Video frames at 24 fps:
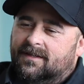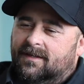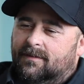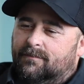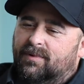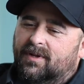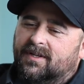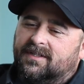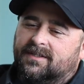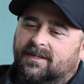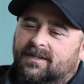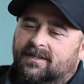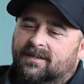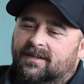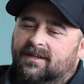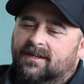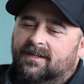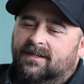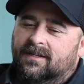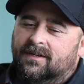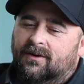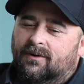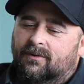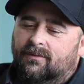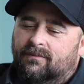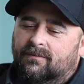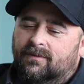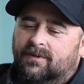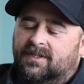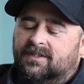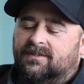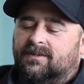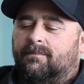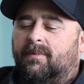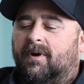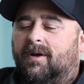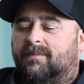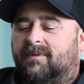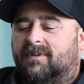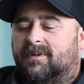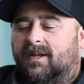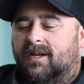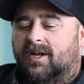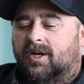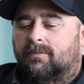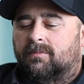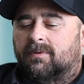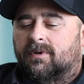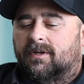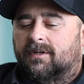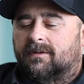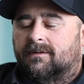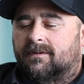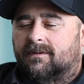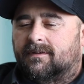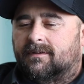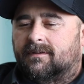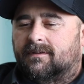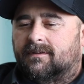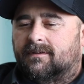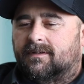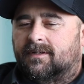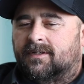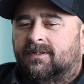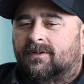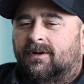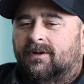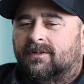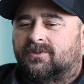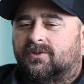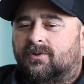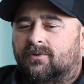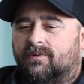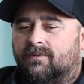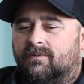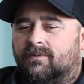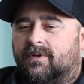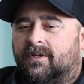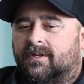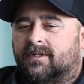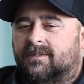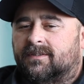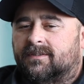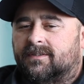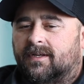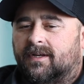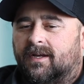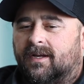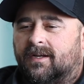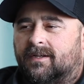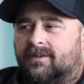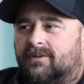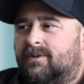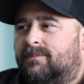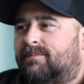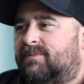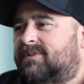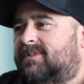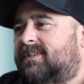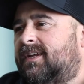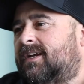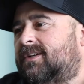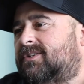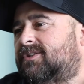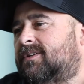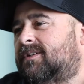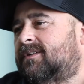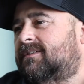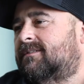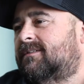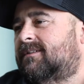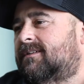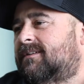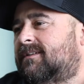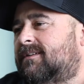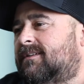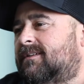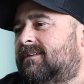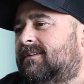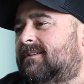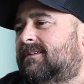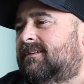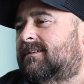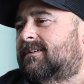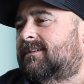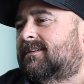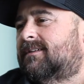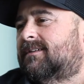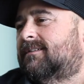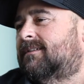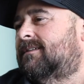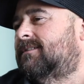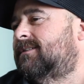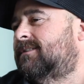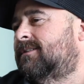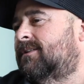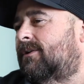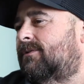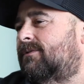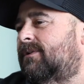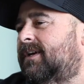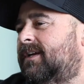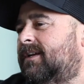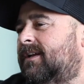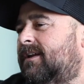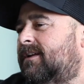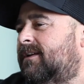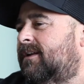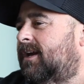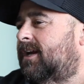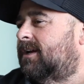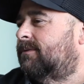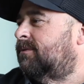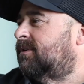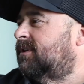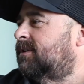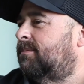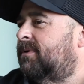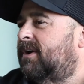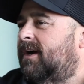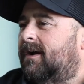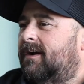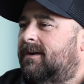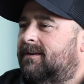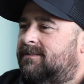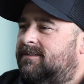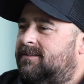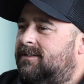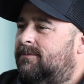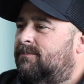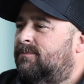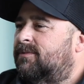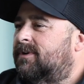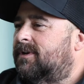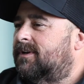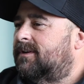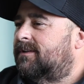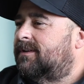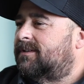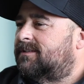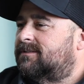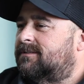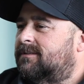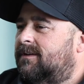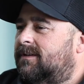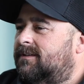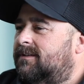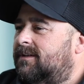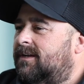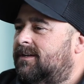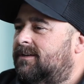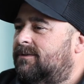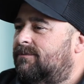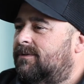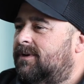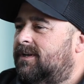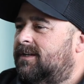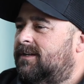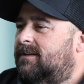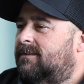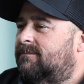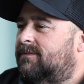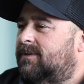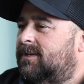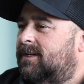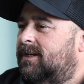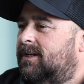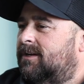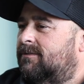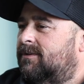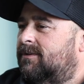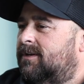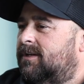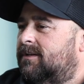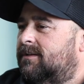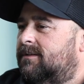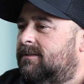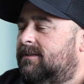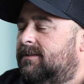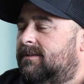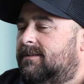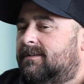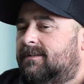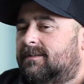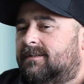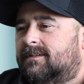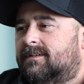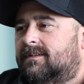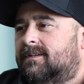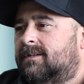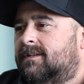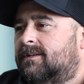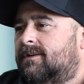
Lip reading: Plus, you know, he's a puppy now, but he also is good protection. You know, late at night when you park somewhere that's not that great of an area, right.